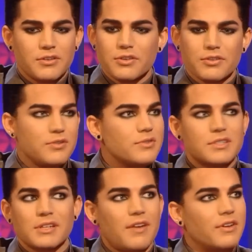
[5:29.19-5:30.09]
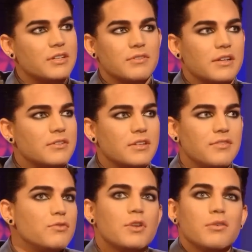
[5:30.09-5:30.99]
you're used to having a director give
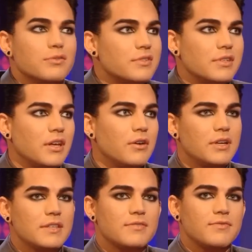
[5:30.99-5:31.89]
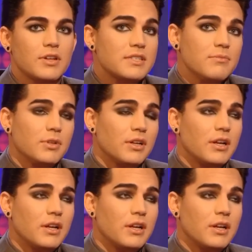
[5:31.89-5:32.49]
you notes, you know, and it's very similar.